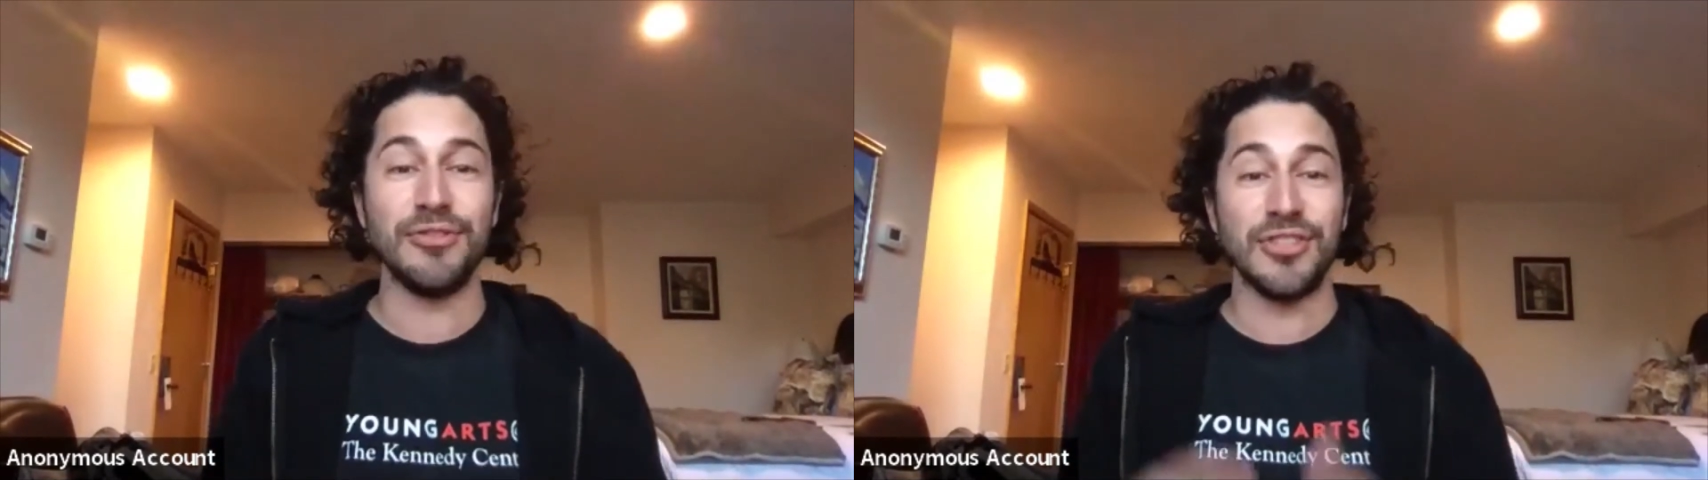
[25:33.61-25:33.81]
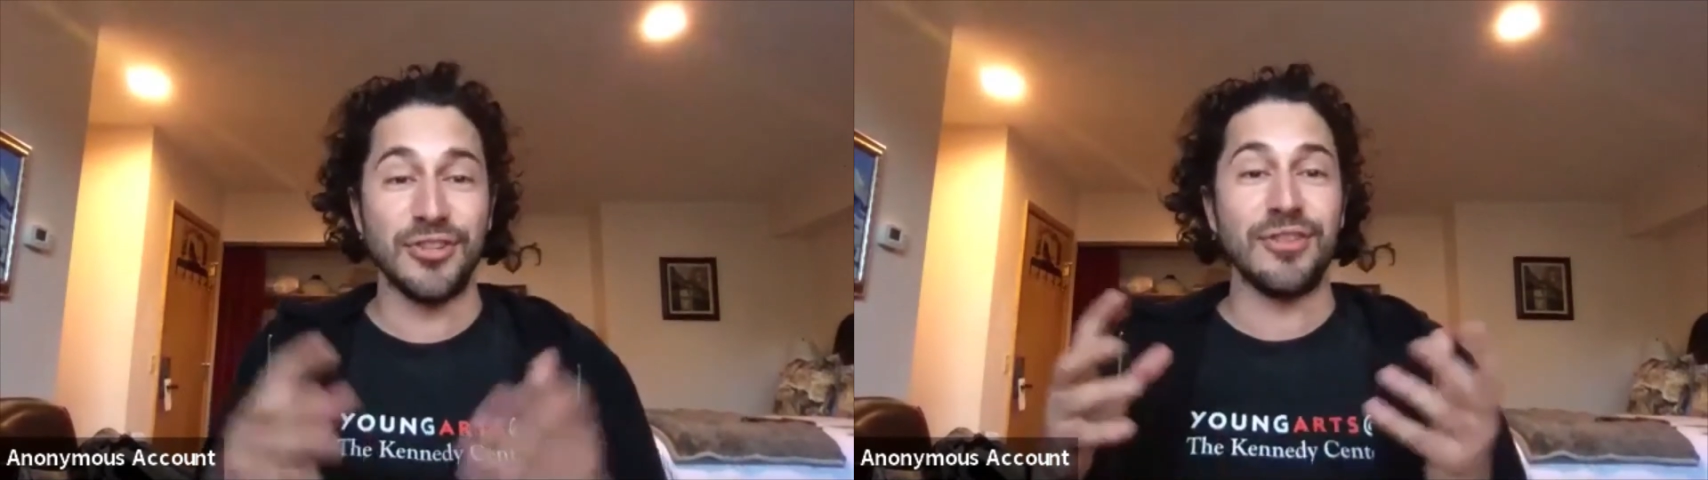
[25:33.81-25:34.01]

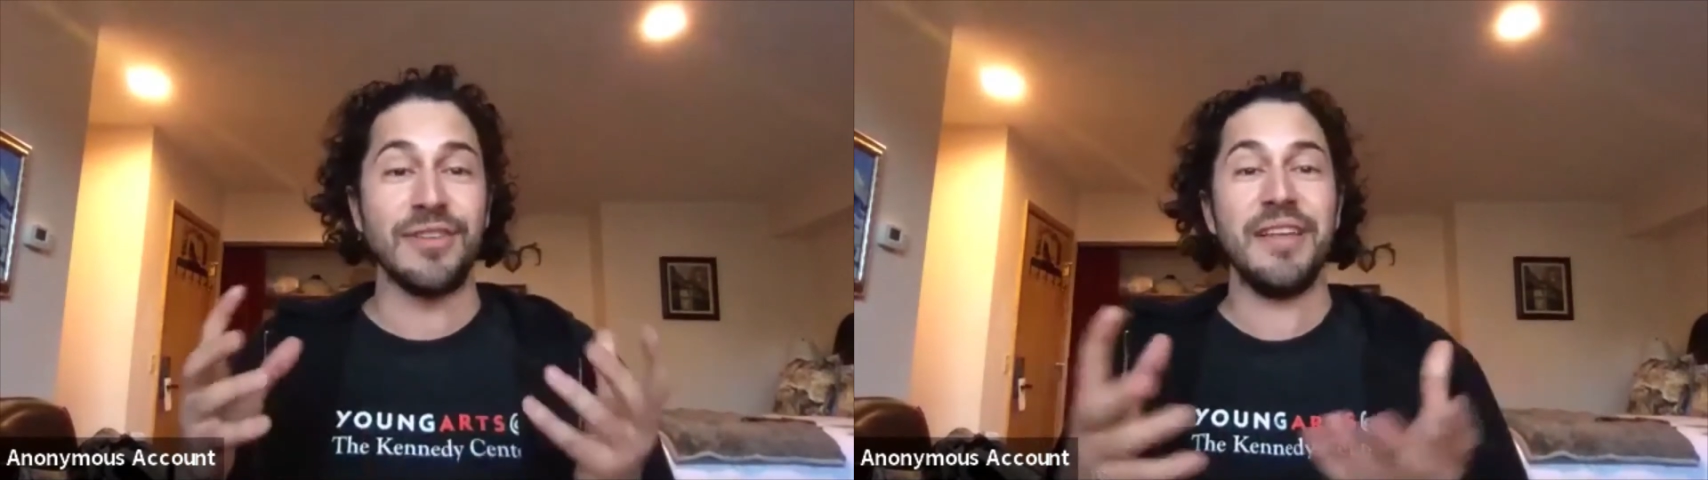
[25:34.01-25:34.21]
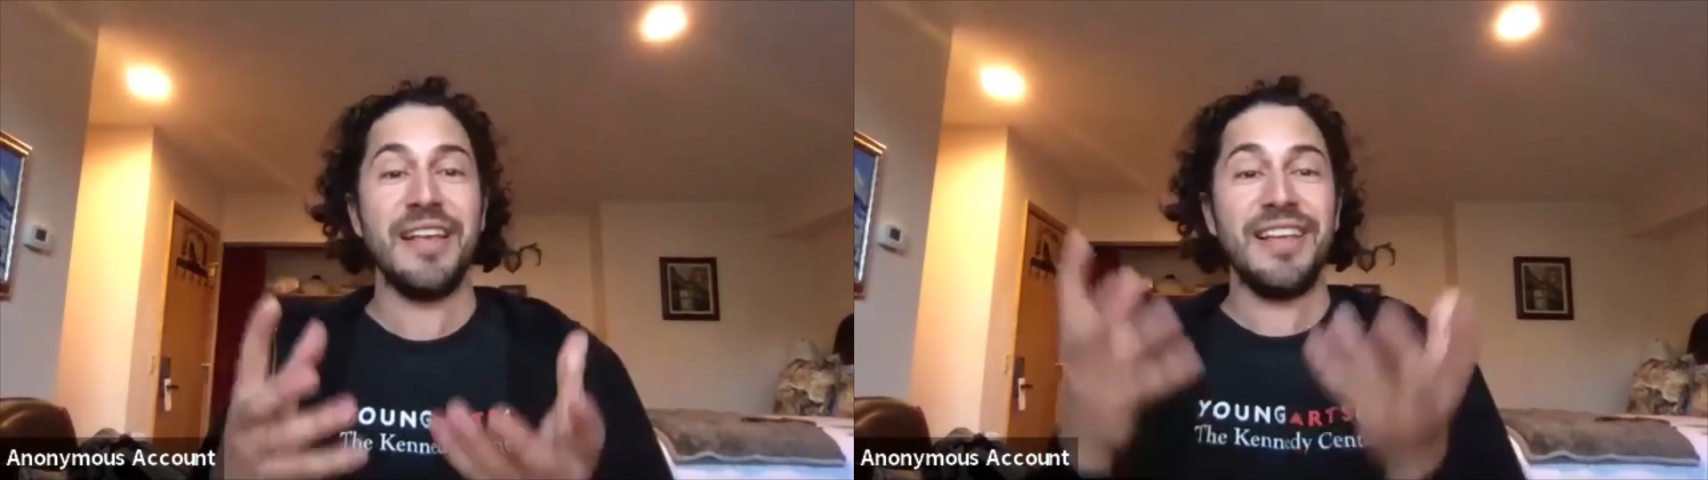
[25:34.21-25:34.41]
but there's a
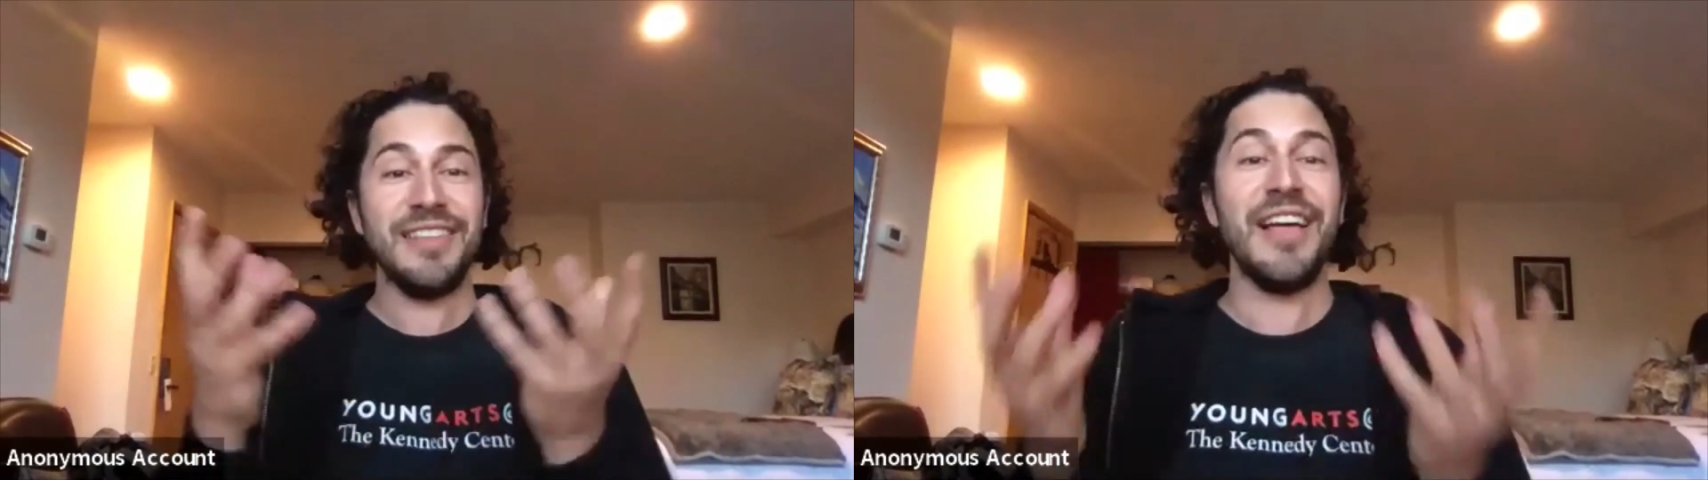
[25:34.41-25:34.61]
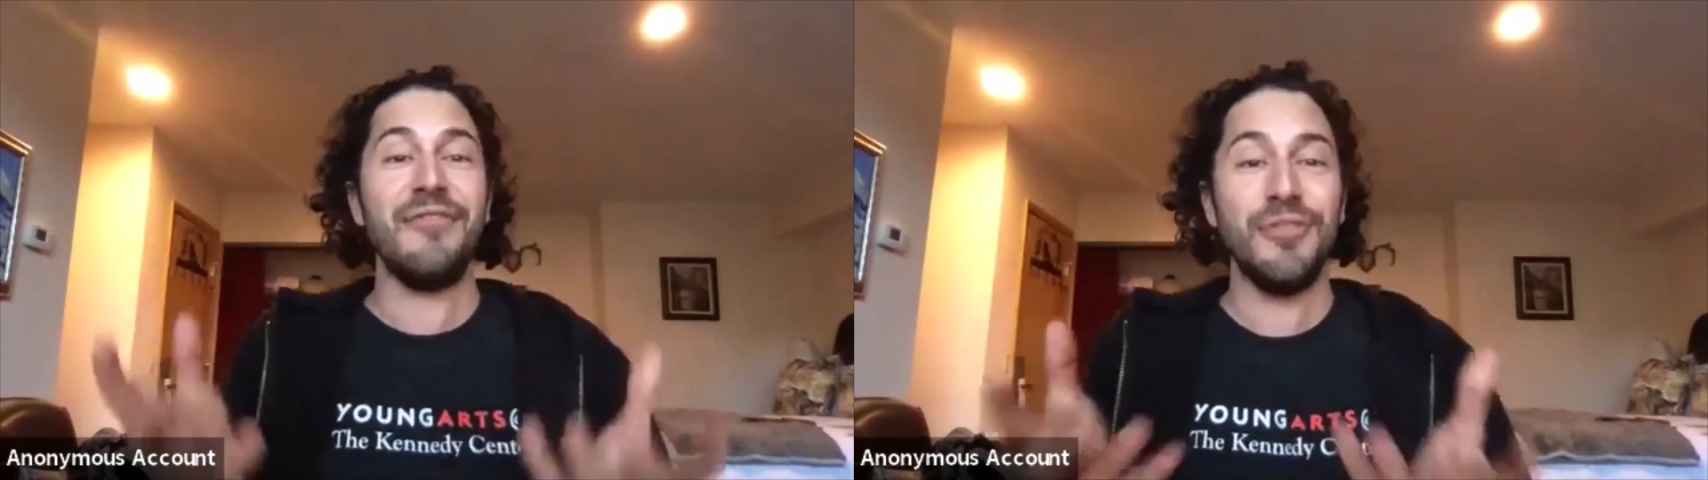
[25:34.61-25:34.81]
certain
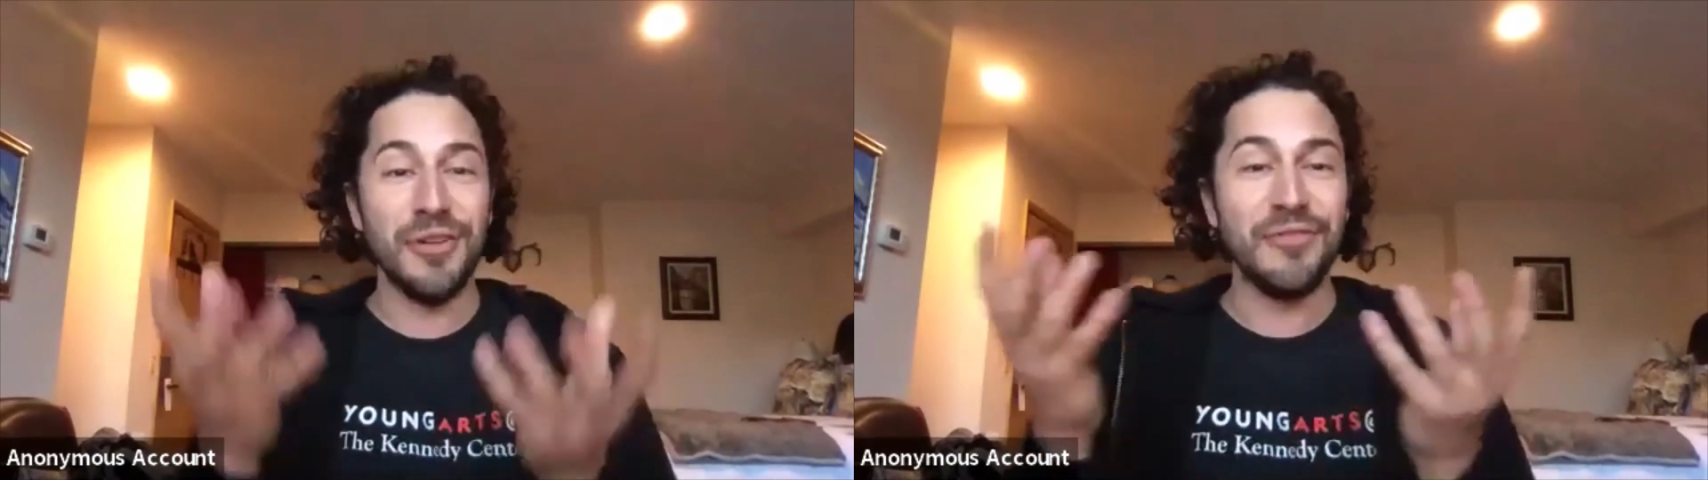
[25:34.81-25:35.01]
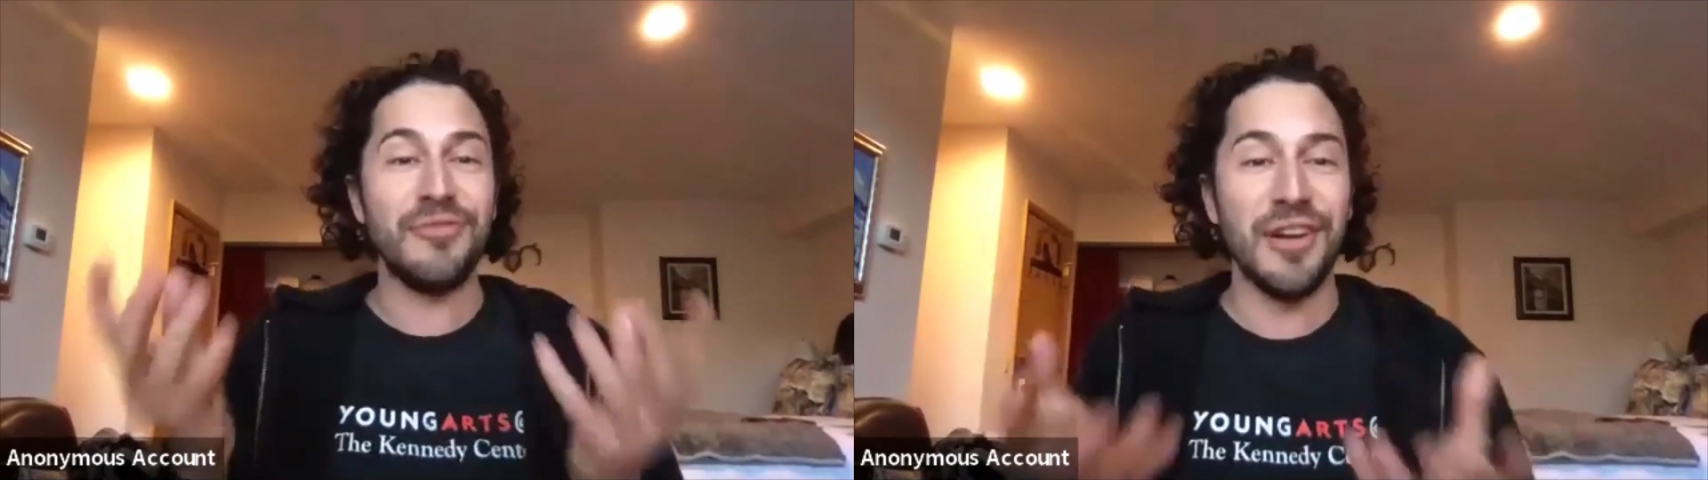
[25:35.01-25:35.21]

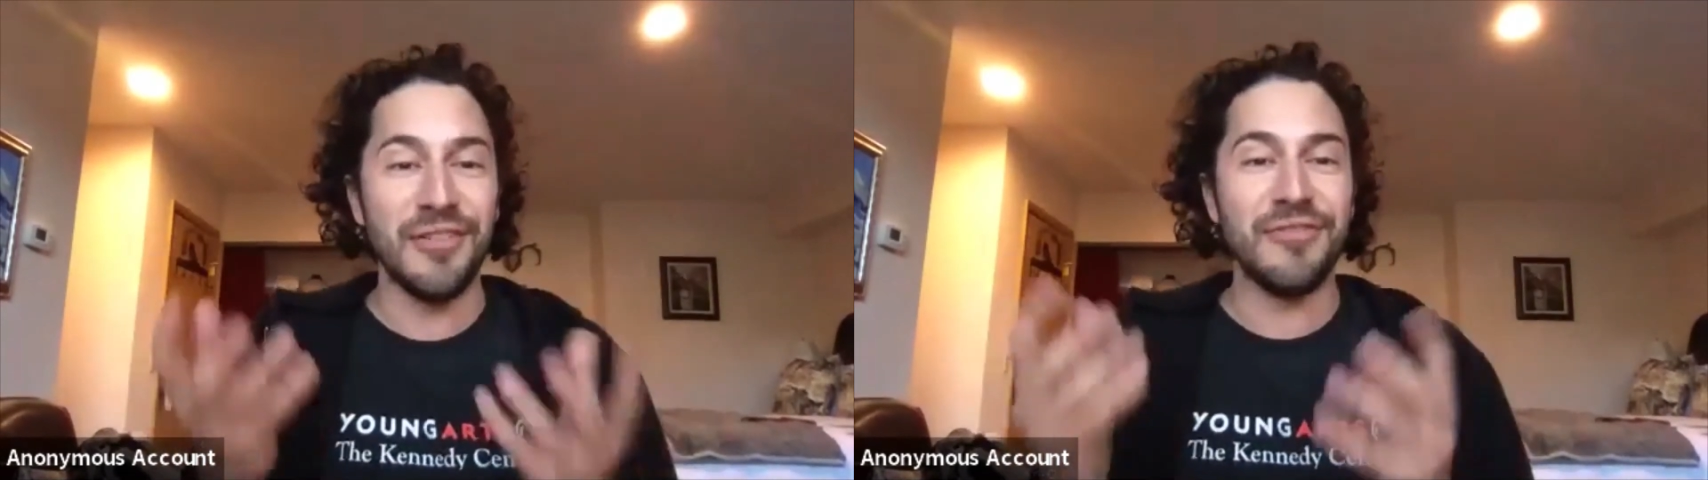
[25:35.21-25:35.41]
level of